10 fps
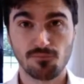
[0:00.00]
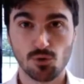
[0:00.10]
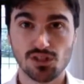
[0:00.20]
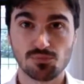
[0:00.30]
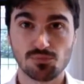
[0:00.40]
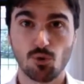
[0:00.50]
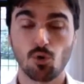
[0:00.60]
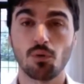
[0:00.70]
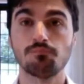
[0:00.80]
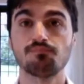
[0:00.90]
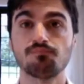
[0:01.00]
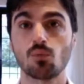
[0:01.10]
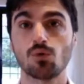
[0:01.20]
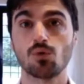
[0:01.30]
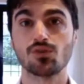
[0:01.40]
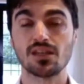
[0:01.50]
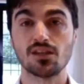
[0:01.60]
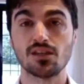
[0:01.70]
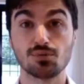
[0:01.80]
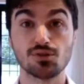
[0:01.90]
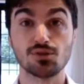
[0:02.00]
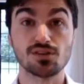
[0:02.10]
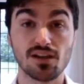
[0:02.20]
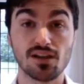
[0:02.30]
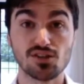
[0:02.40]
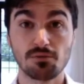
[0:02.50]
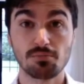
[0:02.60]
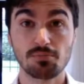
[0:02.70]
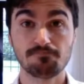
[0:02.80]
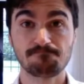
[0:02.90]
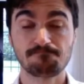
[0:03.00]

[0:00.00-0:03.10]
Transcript: Unfortunately, this poor woman was in an abusive relationship.